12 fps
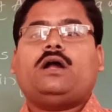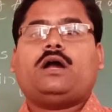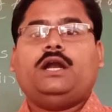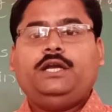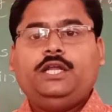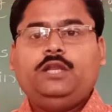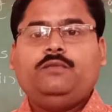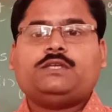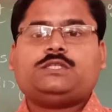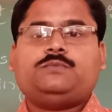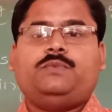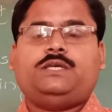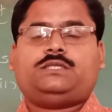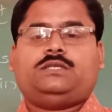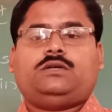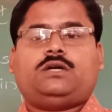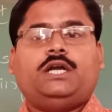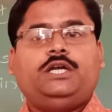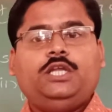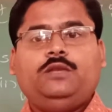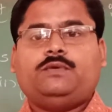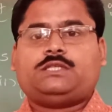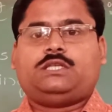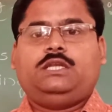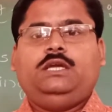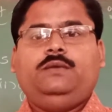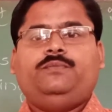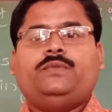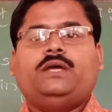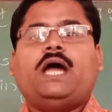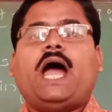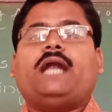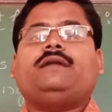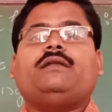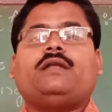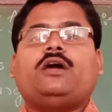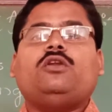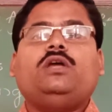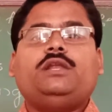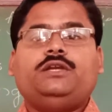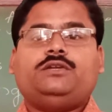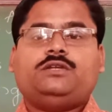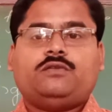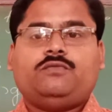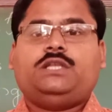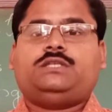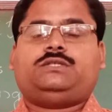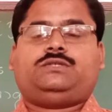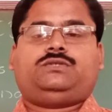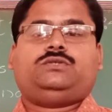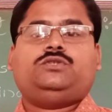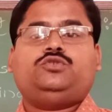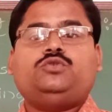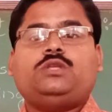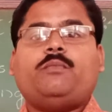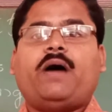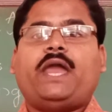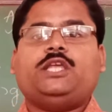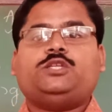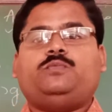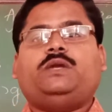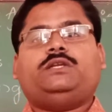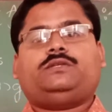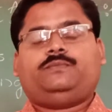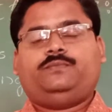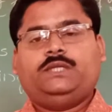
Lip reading: continuously at a regular intervals to the management.